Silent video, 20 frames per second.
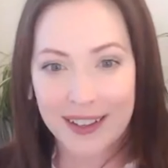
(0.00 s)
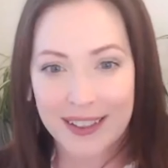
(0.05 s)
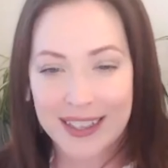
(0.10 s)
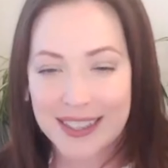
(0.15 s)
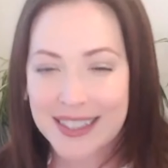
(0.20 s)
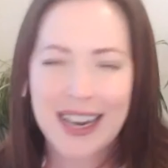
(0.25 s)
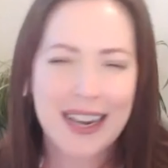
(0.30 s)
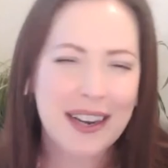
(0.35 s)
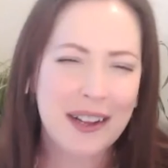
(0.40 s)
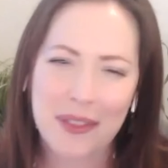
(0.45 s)

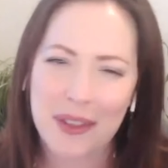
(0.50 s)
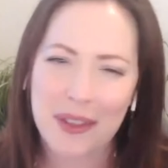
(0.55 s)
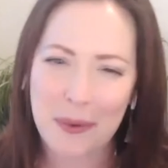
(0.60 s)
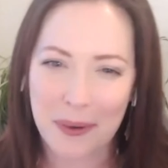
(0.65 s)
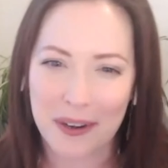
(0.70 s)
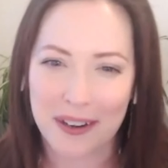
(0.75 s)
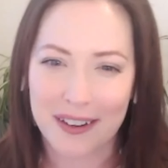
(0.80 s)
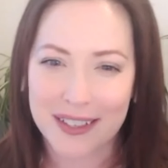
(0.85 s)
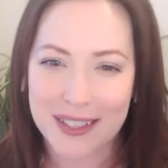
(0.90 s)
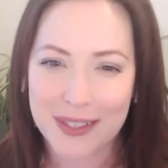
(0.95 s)
That's not how that
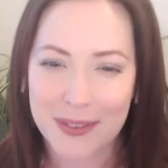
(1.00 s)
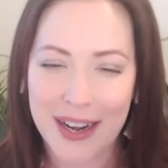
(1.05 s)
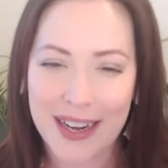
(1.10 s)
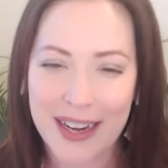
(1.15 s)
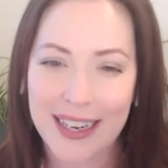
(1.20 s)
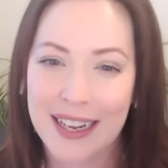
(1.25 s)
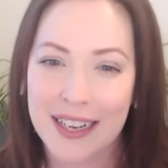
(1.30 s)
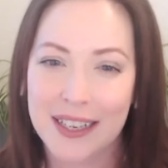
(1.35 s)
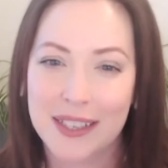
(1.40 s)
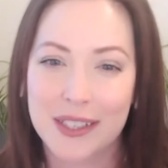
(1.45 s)
works,
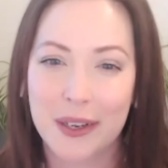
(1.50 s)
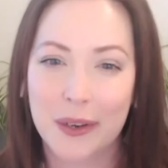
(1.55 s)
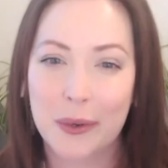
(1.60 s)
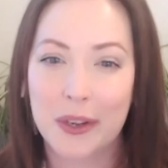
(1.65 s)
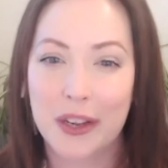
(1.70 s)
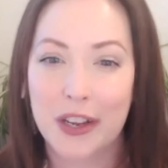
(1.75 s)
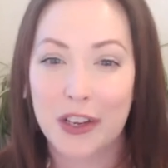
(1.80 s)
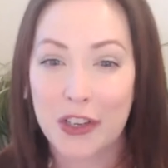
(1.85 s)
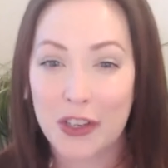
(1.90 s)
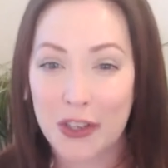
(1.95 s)
right?
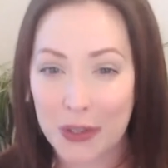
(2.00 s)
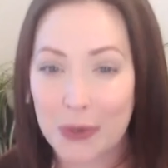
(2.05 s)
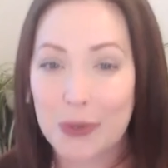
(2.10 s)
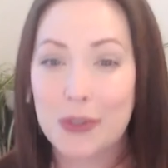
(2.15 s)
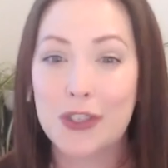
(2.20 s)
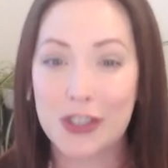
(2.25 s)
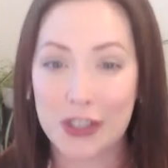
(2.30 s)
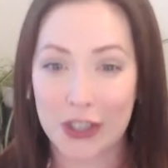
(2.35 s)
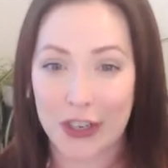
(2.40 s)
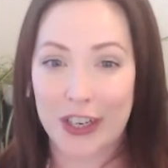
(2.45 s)
So
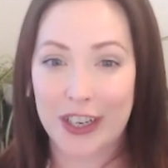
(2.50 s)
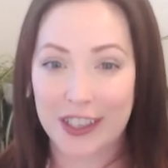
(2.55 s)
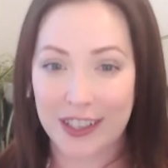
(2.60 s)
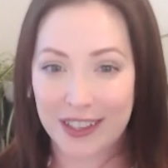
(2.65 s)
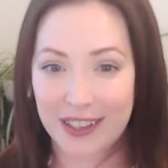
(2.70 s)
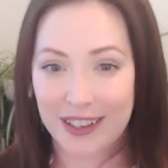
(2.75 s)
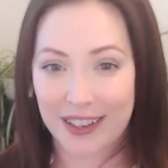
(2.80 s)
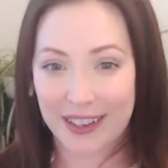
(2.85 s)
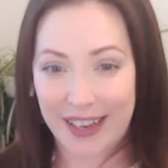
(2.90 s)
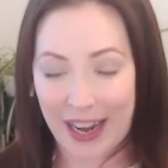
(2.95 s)
you
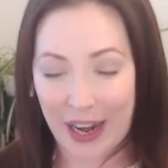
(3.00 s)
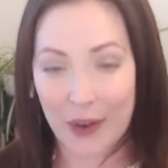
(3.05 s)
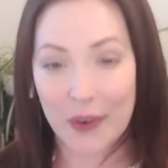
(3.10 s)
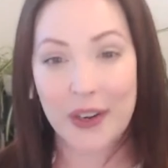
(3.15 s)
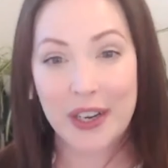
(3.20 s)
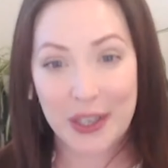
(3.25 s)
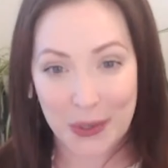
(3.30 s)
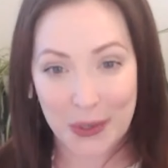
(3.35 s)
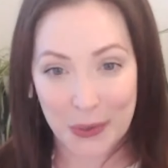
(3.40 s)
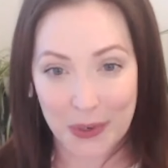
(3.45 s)
should
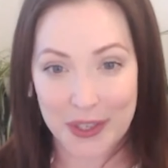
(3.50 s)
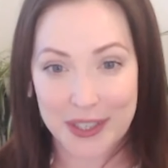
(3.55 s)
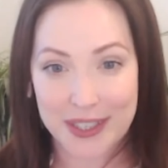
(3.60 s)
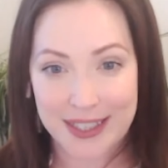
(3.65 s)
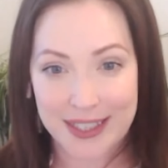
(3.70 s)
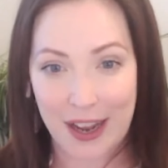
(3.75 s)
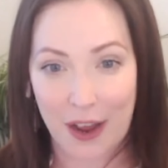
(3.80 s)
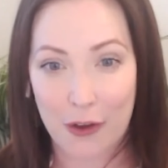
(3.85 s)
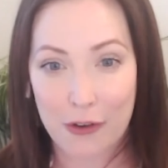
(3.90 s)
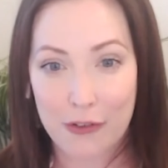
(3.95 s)
carry
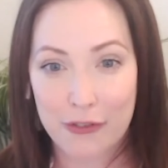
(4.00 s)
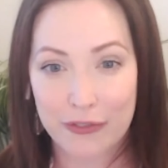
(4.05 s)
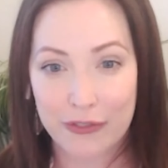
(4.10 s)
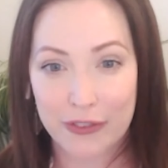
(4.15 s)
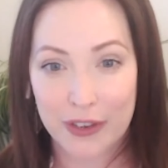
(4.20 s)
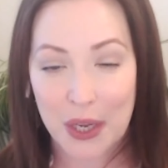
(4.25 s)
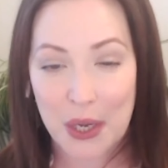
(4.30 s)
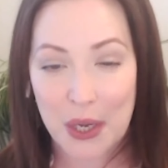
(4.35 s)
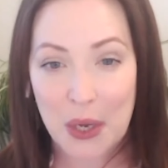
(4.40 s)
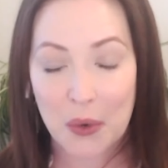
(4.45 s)

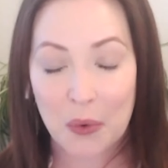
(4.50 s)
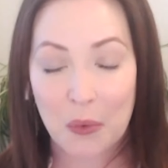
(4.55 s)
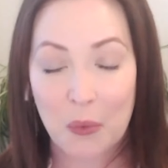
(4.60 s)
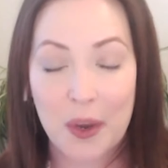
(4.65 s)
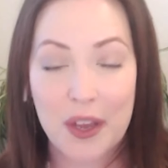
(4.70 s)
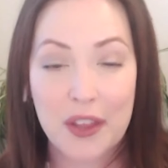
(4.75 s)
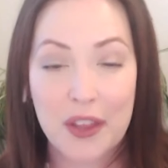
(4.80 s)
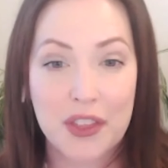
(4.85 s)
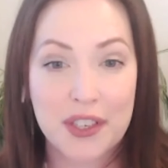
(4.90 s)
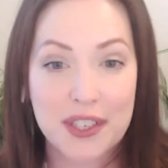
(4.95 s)
yourself
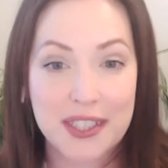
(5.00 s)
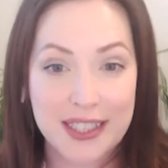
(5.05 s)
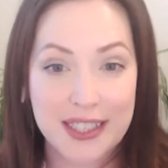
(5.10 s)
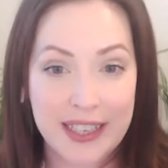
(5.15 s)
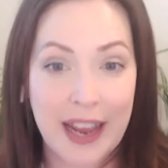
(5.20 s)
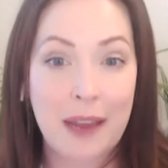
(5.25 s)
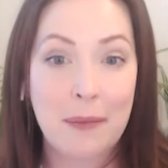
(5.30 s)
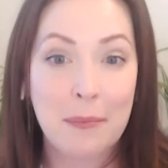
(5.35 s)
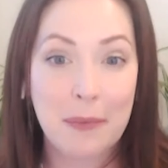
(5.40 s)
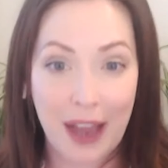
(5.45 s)
with the
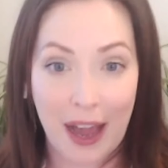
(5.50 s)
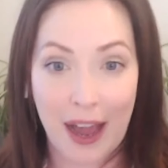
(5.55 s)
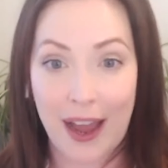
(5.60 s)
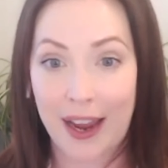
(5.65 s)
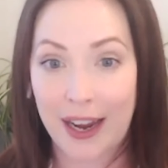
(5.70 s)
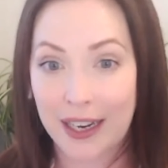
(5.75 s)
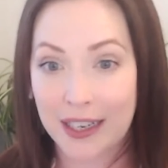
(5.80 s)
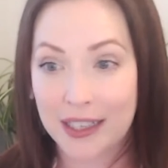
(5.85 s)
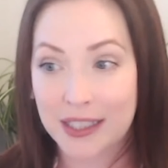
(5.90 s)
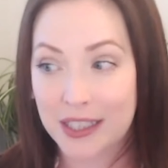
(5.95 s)
same
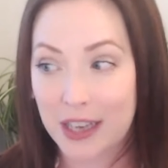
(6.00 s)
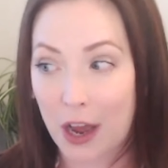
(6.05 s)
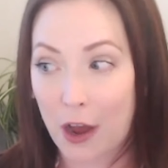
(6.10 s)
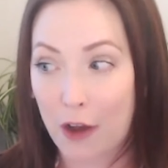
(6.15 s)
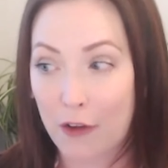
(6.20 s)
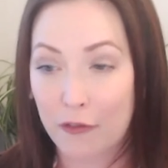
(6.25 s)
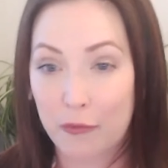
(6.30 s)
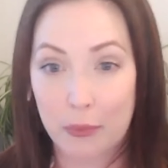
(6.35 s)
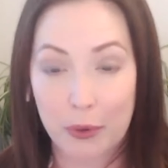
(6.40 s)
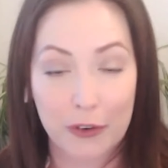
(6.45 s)
kind
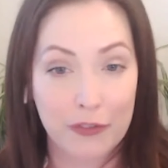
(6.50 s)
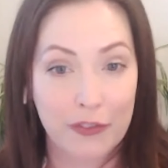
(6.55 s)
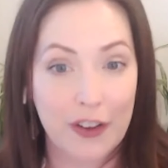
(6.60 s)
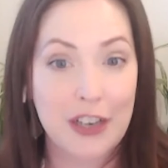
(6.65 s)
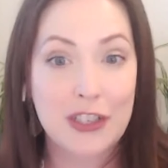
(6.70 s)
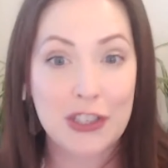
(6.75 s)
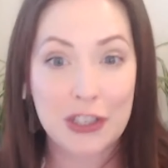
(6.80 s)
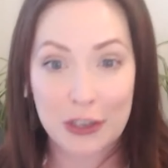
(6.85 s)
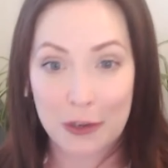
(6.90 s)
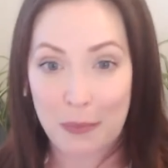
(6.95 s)
of
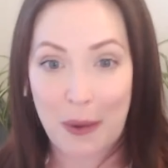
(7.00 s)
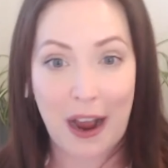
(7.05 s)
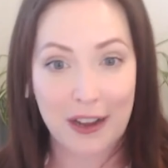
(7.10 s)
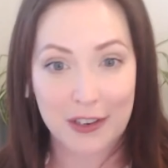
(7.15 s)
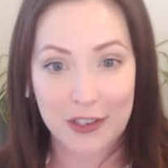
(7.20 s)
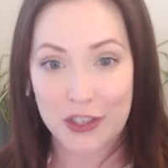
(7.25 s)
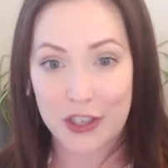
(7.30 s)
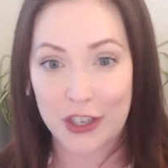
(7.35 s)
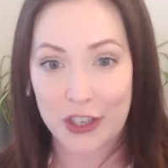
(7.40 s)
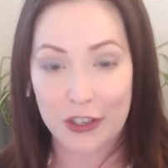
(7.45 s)
professional
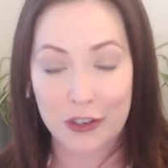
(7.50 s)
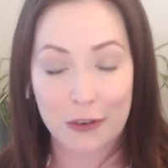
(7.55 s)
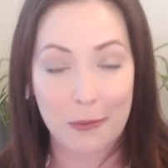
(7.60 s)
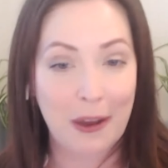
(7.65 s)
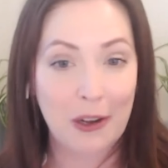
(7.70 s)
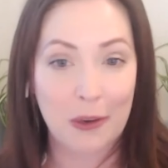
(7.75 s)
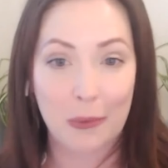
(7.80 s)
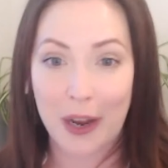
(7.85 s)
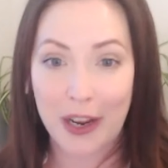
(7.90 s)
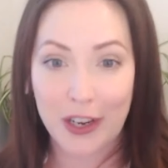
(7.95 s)
posture, no
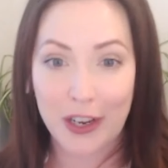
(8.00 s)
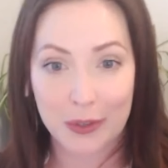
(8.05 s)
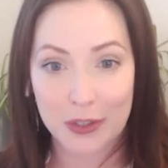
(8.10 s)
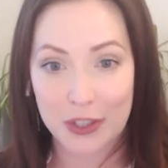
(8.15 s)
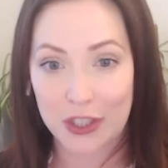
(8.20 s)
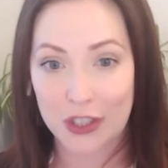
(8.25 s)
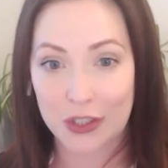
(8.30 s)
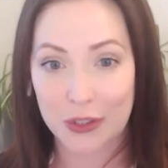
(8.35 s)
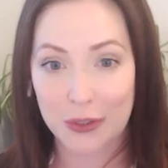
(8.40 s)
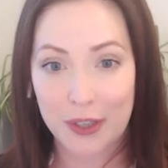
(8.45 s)
matter what you
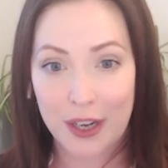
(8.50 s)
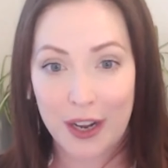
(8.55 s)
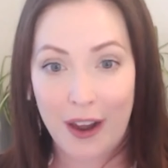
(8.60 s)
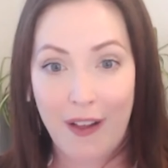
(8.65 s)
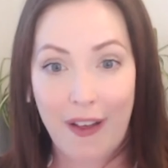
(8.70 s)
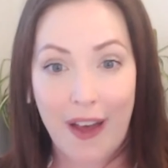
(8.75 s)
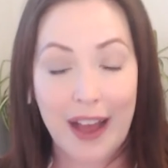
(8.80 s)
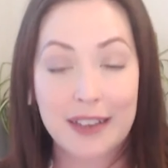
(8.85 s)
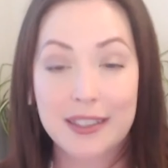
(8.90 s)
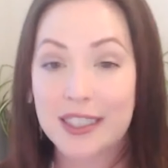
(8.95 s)
do,
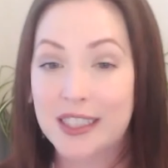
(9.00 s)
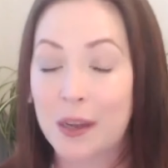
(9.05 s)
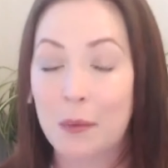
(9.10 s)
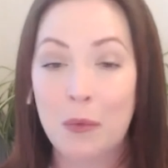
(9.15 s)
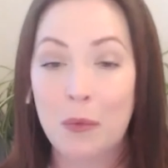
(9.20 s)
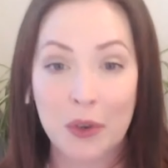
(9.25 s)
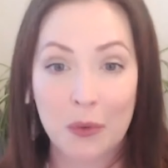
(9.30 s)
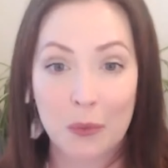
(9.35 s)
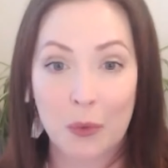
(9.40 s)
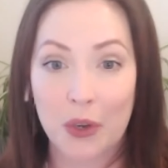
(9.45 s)
as
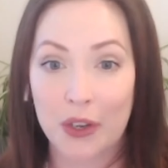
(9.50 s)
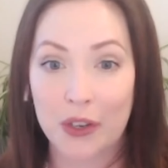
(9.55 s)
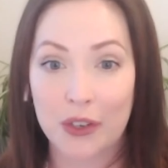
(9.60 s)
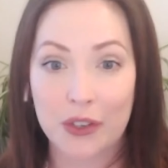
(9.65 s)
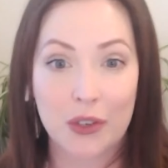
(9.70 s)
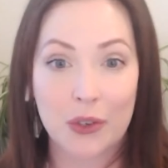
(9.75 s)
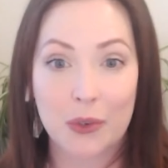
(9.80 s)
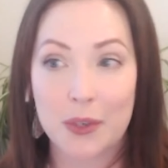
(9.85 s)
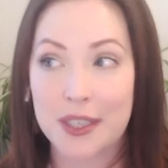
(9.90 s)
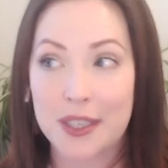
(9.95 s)
someone
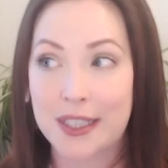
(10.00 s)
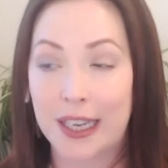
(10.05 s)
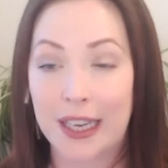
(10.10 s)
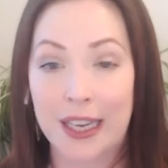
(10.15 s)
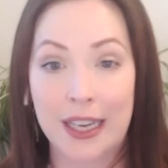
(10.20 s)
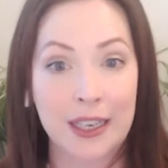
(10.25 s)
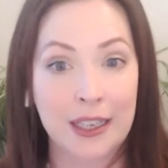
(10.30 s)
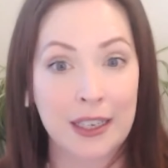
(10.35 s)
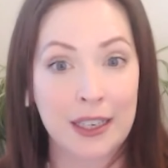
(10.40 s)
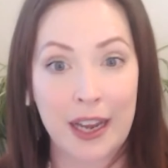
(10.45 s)
would who is
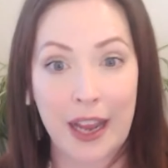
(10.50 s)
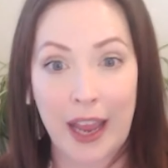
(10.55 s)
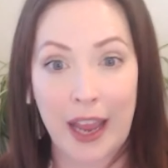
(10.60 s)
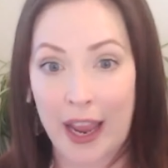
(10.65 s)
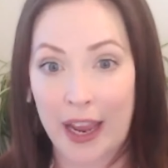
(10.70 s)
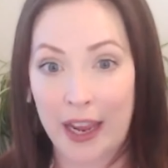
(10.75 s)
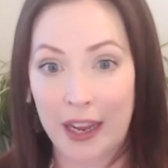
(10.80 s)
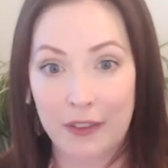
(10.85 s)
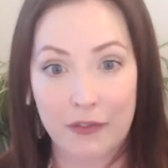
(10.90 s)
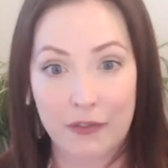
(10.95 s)
in
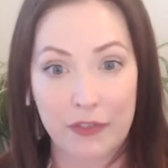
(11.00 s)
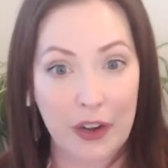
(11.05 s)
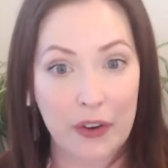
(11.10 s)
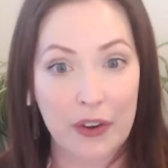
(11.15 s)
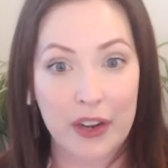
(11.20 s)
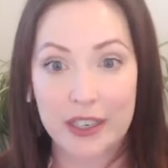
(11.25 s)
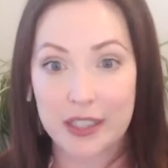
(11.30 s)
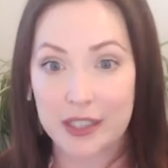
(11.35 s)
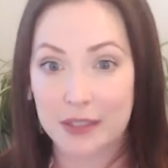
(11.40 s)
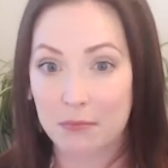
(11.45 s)
a
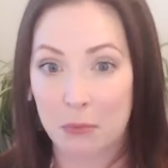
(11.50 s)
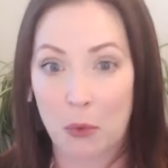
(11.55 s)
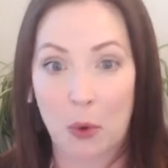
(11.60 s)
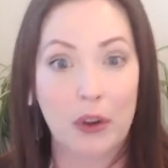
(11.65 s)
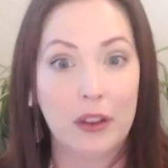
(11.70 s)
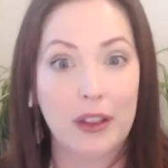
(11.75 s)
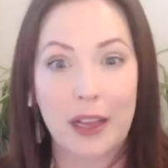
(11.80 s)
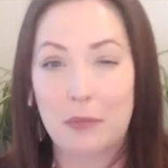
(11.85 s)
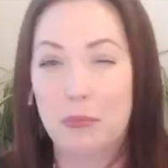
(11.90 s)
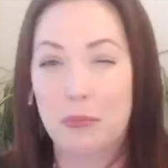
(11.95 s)
very
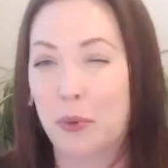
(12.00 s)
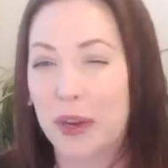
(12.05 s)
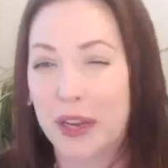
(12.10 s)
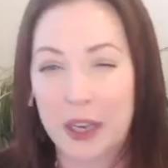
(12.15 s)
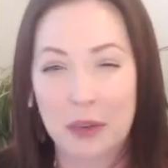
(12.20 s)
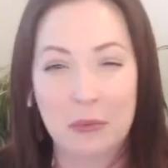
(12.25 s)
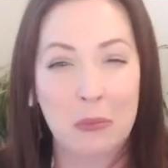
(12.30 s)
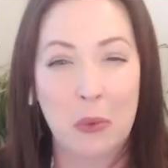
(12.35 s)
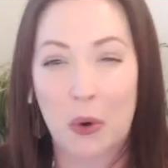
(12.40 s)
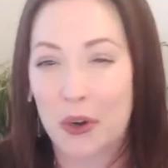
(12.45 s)
more like
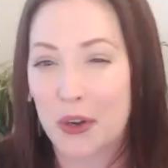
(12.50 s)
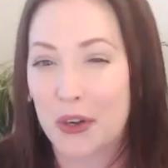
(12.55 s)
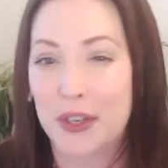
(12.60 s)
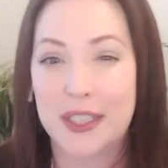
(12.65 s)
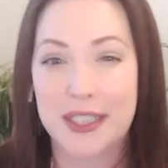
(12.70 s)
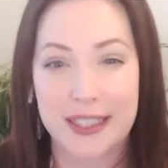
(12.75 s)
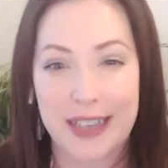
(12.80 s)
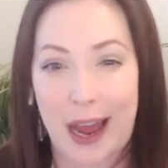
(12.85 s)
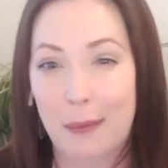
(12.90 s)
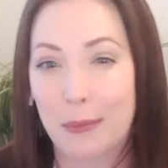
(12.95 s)
brick and mortar
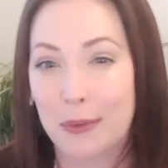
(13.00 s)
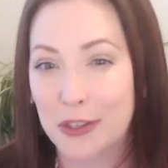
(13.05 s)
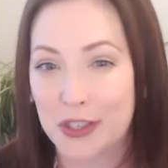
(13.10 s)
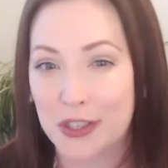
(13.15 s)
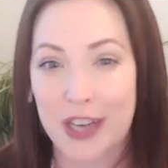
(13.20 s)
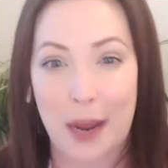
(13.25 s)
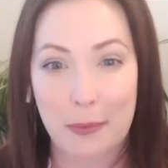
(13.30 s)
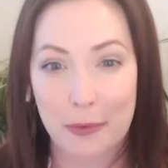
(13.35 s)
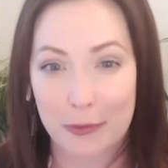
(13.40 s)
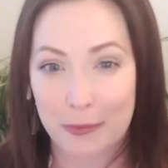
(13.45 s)

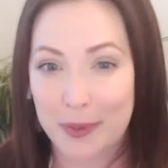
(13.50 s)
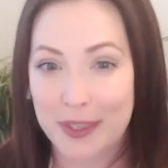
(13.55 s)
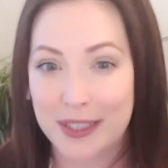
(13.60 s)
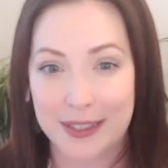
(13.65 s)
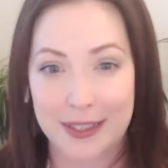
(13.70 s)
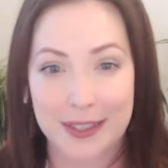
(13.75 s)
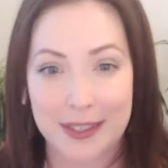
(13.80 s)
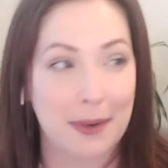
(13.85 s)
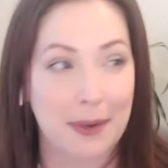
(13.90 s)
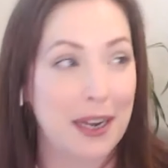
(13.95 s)
established type of
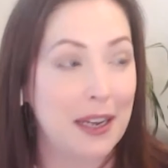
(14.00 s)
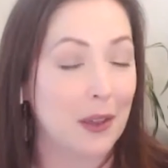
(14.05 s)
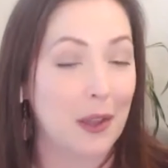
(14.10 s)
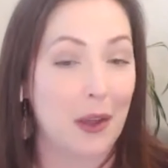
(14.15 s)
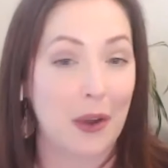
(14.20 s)
business, right?